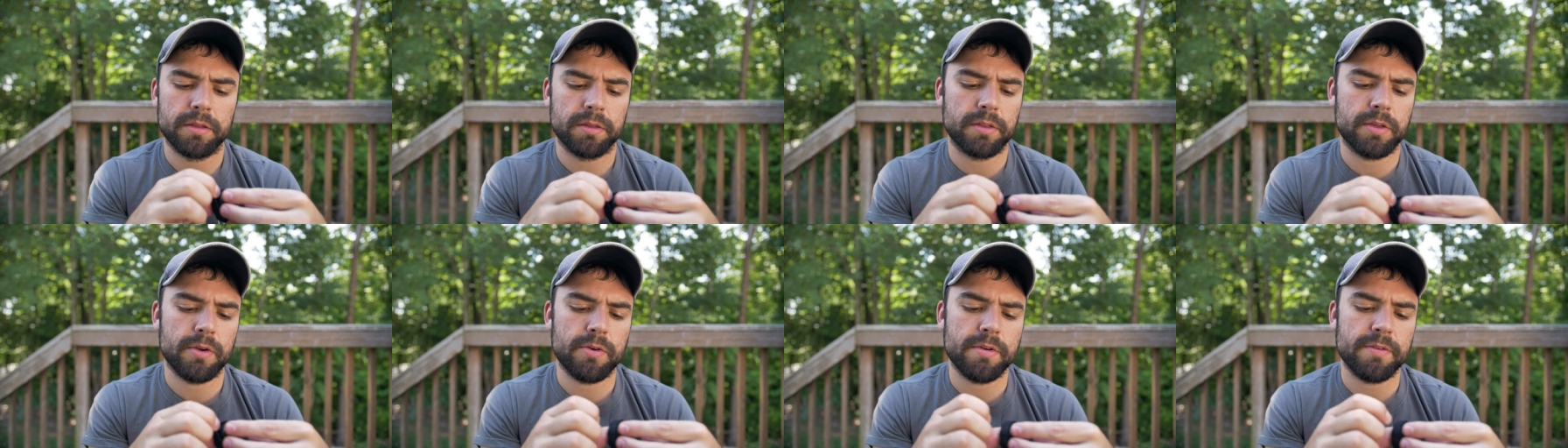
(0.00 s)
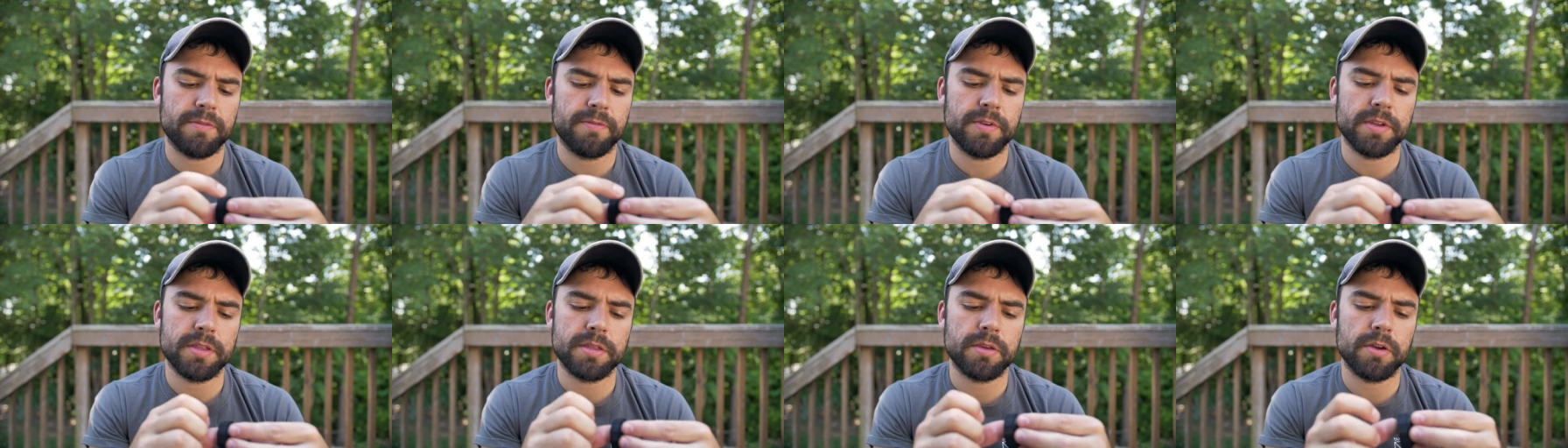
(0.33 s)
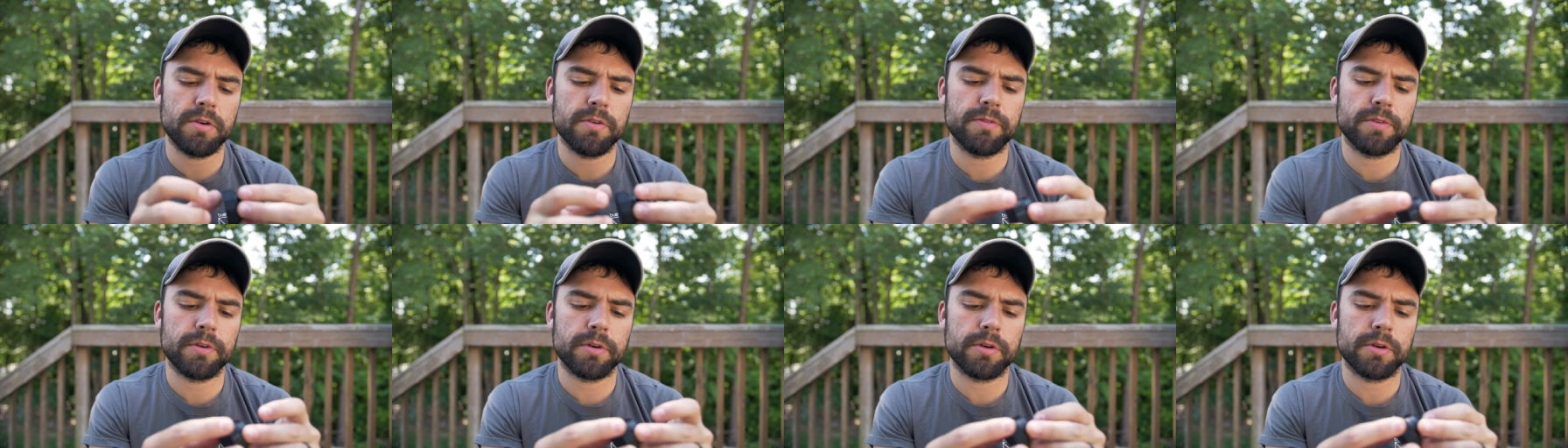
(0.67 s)
so it fits
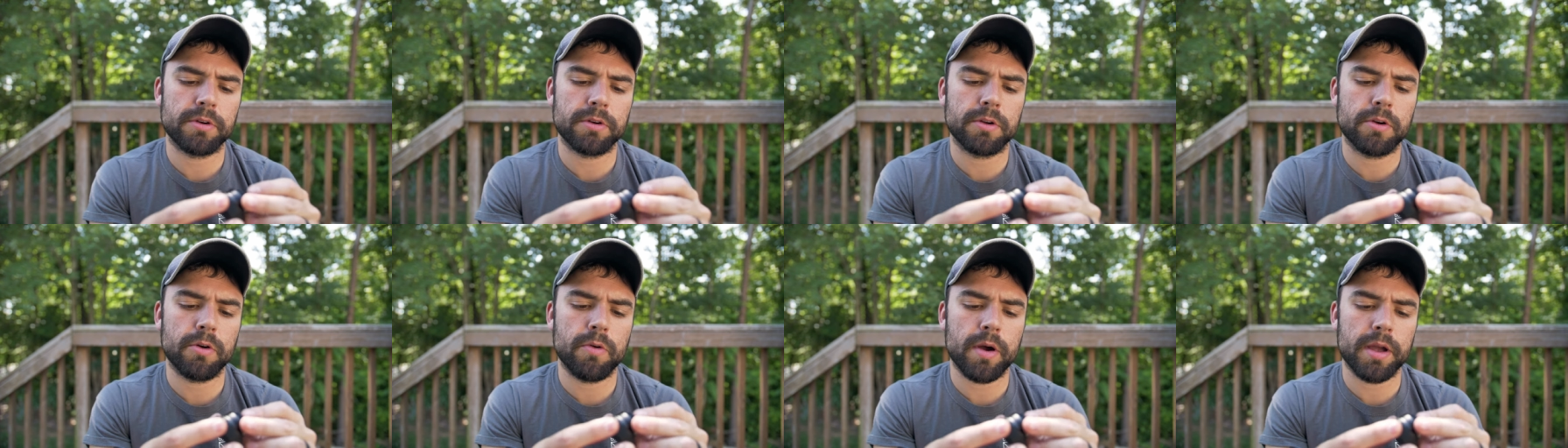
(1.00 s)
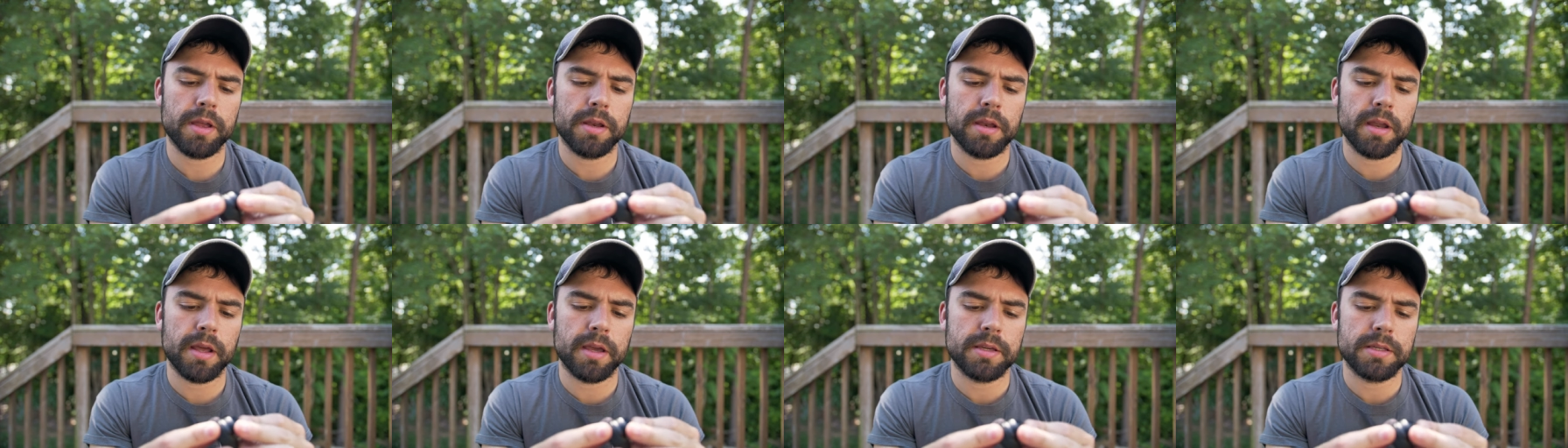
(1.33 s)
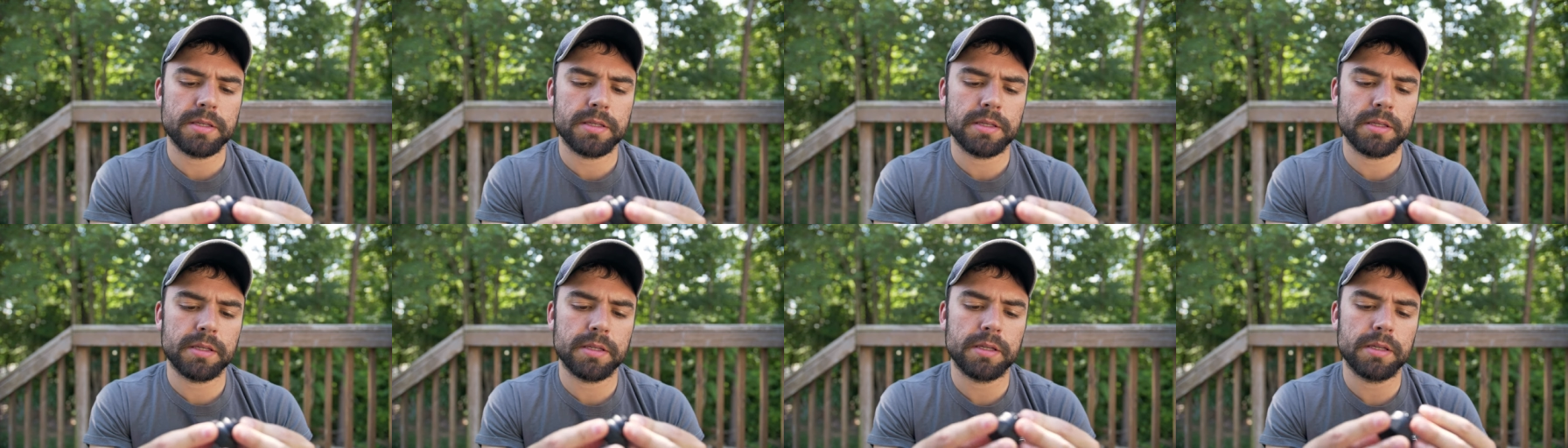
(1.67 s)
over quite
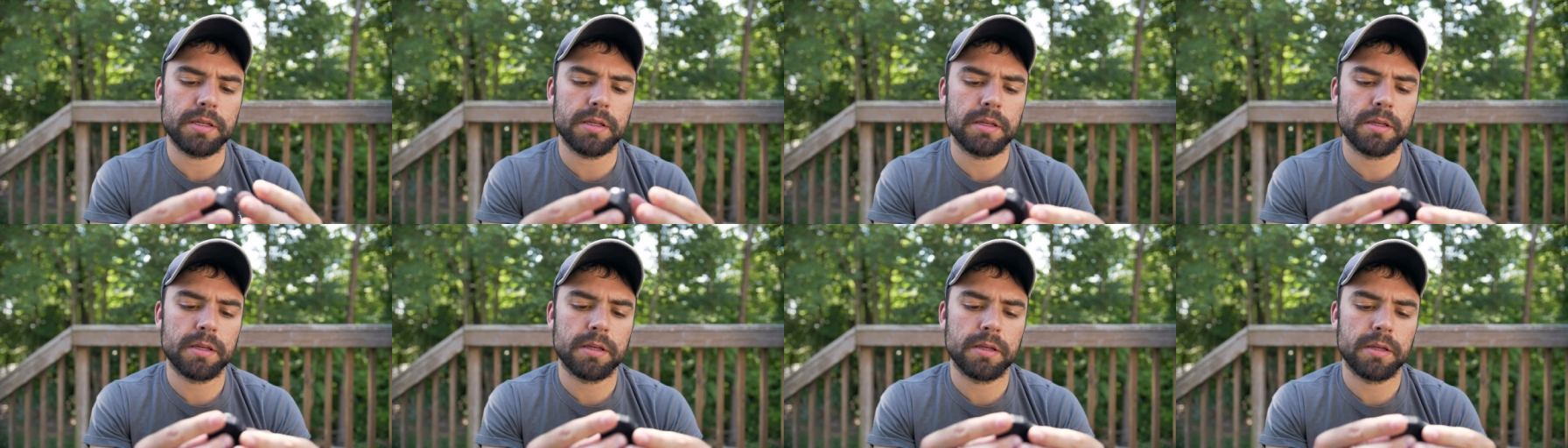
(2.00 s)
nicely.